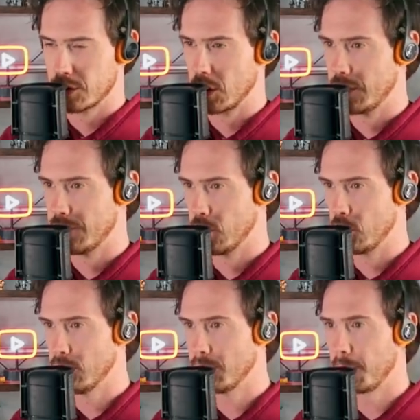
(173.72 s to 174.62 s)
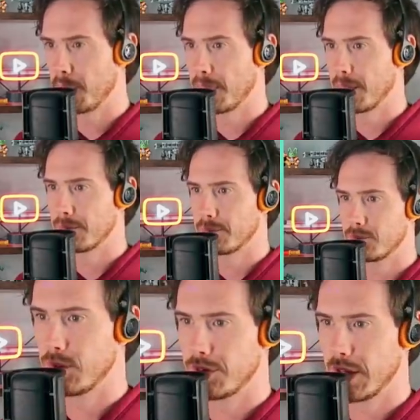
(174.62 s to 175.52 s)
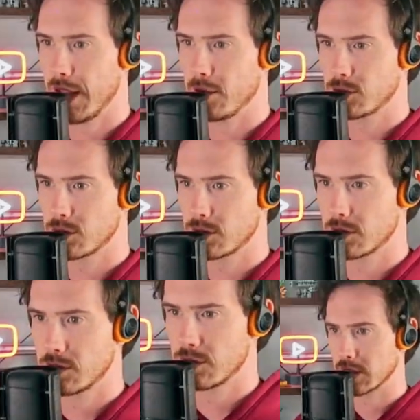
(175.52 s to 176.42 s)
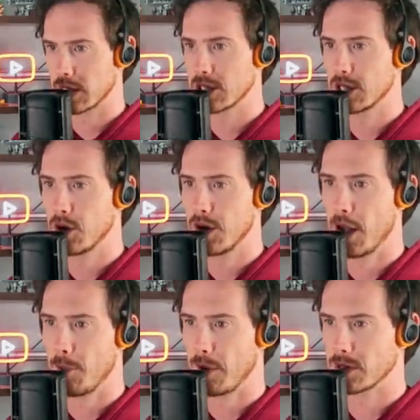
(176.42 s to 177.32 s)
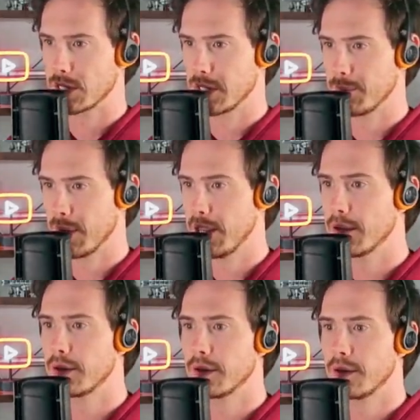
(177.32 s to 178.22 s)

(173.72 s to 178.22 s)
34. Nothing else. Let's actually go and help our teammate.